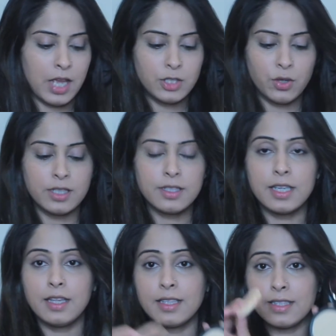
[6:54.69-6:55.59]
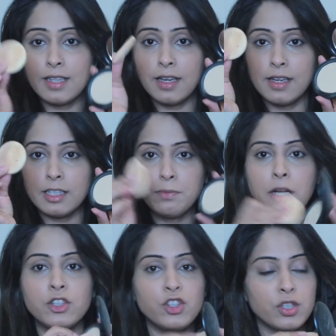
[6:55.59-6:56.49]
As you can see, this is the little
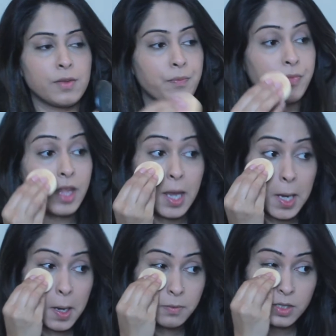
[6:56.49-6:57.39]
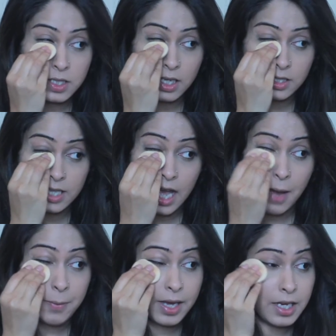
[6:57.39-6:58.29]
sponge, and I'm just going to
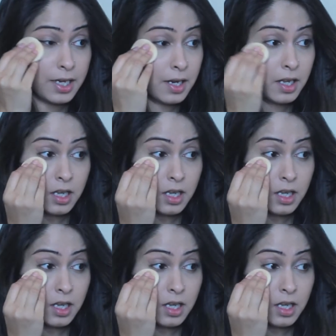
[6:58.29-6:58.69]
tap it